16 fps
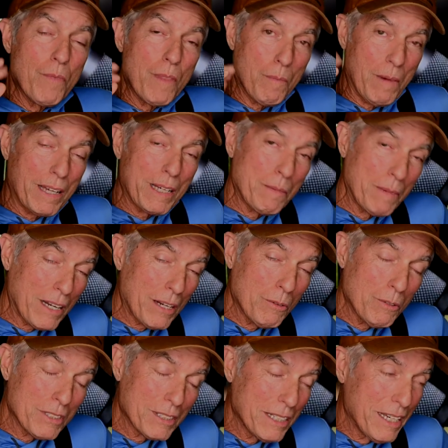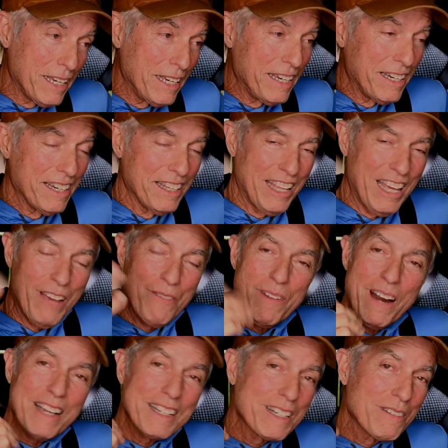They might come out on Wednesday. They
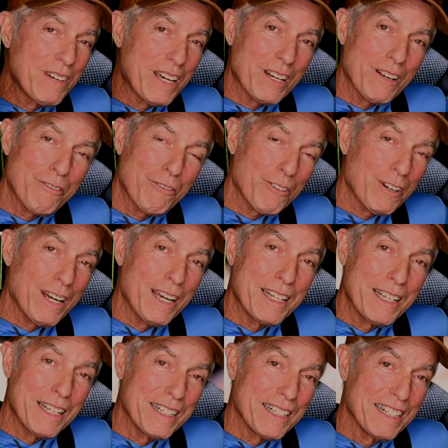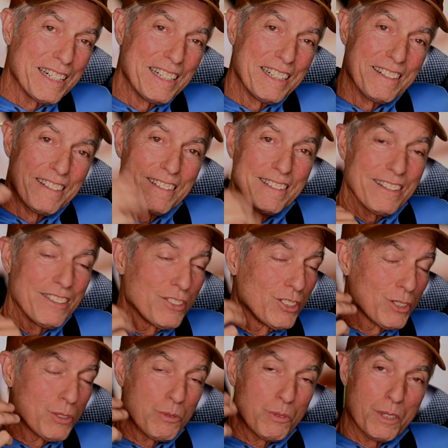might come out on Friday. It
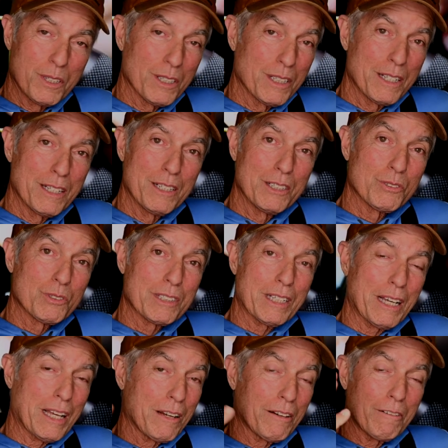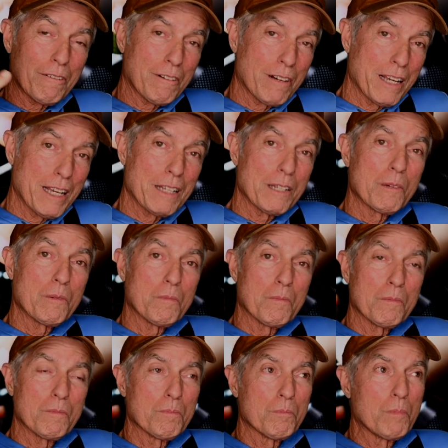just really is kind of
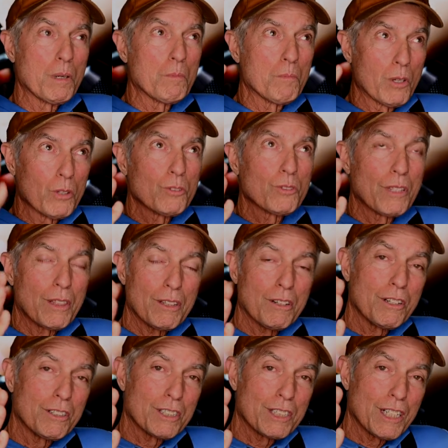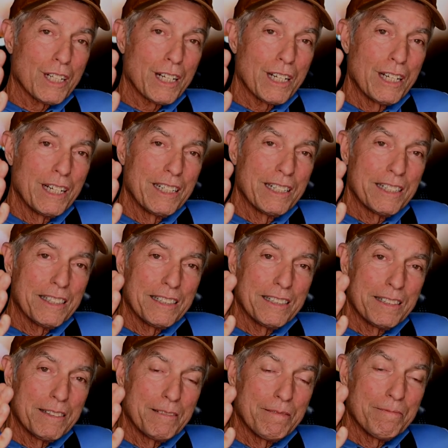random, but mostly Thursday.
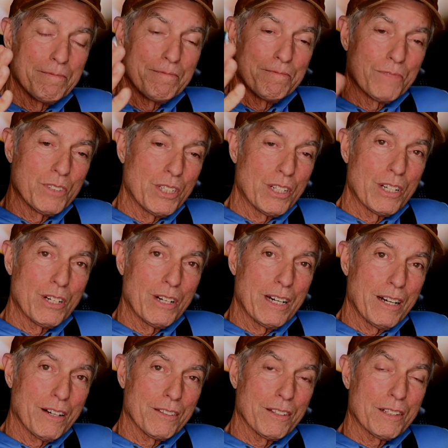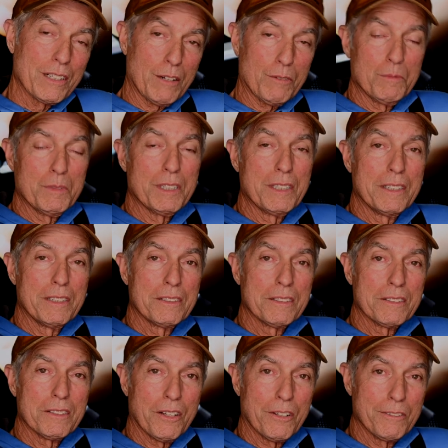You know how the government is,
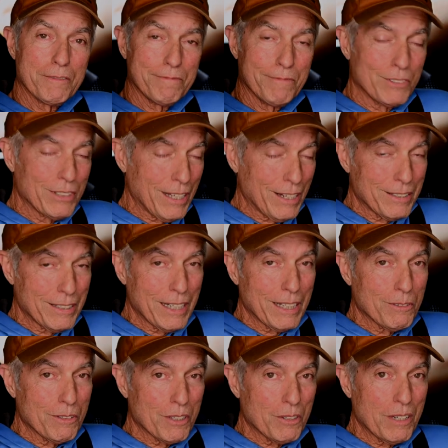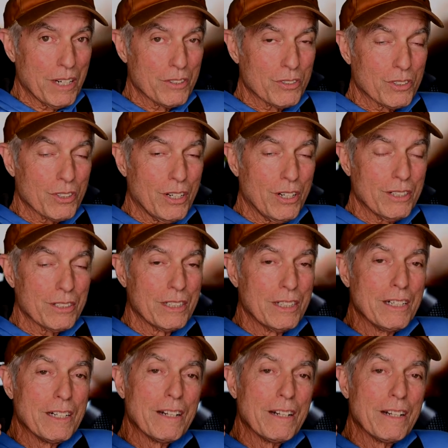so you've got to take it with a grain of salt.